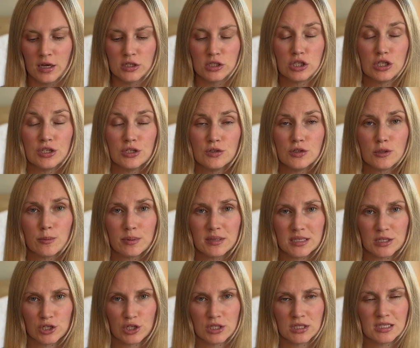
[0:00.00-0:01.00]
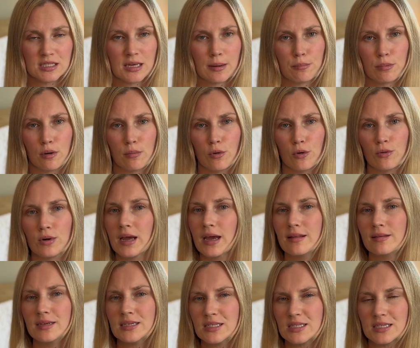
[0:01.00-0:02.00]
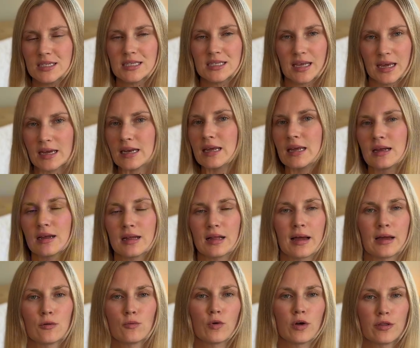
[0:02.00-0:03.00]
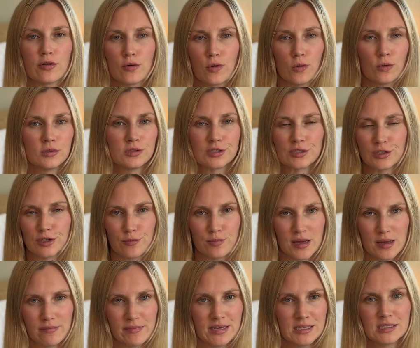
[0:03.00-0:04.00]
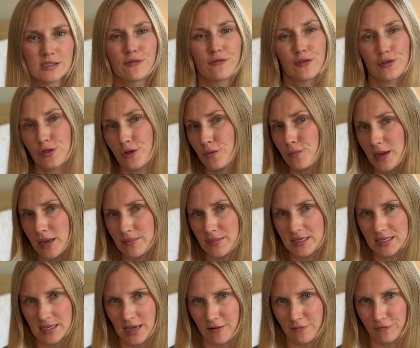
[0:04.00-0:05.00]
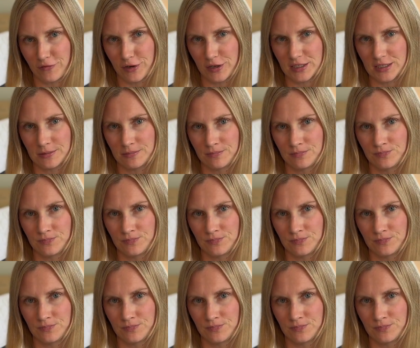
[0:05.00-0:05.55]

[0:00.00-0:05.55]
to use positions that promote at least a slight incline while they're holding their babies for their baby's comfort.